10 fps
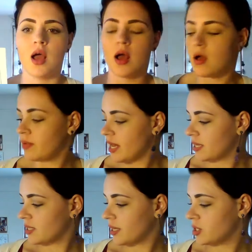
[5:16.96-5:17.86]

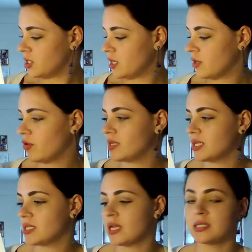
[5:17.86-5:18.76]
Next section,
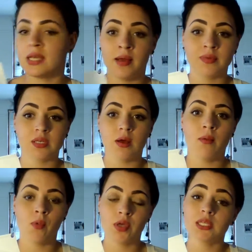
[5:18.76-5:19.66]
quizzes and exams.
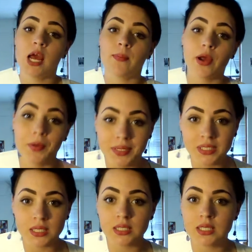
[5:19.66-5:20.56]
Most of the time our quizzes